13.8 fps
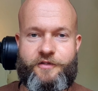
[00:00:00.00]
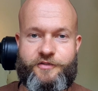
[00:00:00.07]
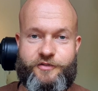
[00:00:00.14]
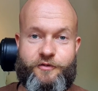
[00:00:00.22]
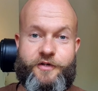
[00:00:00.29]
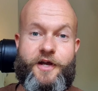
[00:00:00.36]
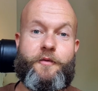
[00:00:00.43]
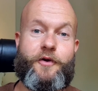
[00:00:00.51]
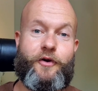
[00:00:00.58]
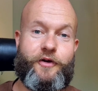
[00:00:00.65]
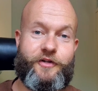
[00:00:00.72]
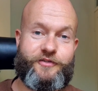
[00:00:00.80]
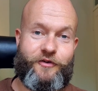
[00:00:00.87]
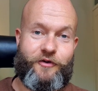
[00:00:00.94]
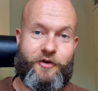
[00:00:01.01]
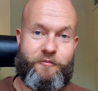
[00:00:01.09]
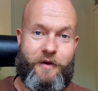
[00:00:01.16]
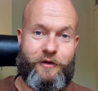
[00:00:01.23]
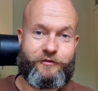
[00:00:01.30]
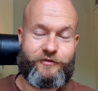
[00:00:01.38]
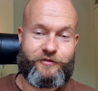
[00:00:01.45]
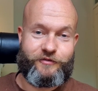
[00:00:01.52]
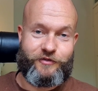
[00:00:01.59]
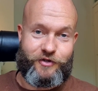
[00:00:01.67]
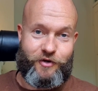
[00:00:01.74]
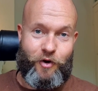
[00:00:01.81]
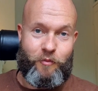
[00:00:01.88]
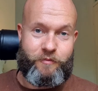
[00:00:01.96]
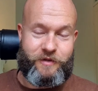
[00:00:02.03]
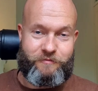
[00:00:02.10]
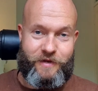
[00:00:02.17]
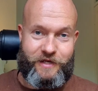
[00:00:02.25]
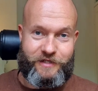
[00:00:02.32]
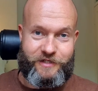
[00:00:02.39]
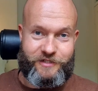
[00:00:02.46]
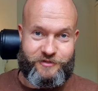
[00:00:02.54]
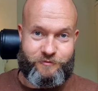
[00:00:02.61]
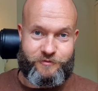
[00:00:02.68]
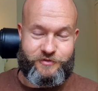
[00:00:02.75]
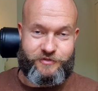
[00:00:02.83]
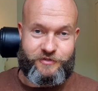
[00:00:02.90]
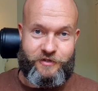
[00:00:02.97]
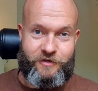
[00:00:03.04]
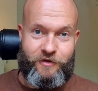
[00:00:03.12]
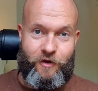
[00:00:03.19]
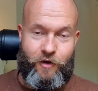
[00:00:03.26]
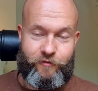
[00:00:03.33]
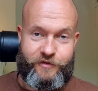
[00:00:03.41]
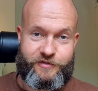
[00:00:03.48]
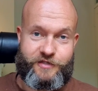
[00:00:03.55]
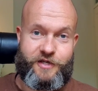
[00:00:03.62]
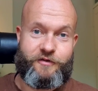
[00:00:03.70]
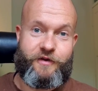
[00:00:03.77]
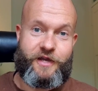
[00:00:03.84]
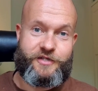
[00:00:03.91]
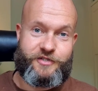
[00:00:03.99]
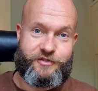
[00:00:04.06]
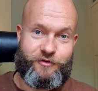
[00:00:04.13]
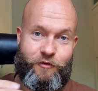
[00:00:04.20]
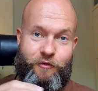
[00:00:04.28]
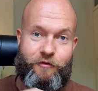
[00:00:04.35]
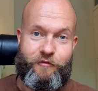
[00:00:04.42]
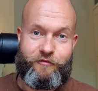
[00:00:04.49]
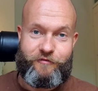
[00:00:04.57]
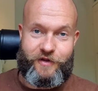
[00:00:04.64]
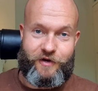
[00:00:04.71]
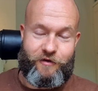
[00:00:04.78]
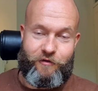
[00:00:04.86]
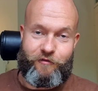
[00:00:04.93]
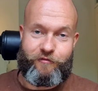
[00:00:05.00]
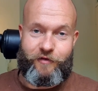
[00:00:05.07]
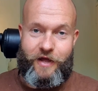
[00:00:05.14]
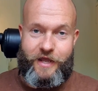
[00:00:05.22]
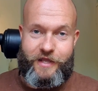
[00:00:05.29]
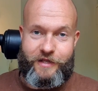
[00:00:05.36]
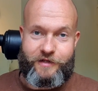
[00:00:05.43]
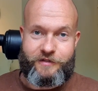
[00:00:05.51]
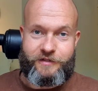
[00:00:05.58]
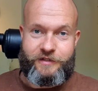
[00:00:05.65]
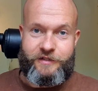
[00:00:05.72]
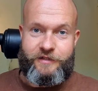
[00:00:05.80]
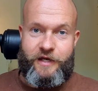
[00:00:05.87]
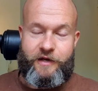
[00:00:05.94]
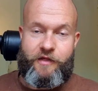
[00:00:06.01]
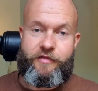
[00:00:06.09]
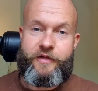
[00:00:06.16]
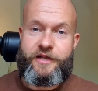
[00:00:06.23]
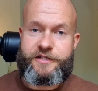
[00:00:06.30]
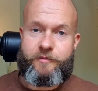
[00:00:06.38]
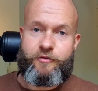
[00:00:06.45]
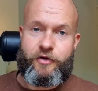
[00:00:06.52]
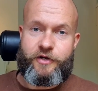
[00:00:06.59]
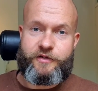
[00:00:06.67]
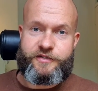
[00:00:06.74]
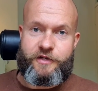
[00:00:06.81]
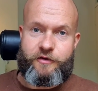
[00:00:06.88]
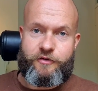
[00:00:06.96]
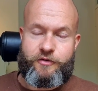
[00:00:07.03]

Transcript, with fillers: So now we're going to talk about the coping mechanisms of this irrational fear of flying. And the things I'm going to tell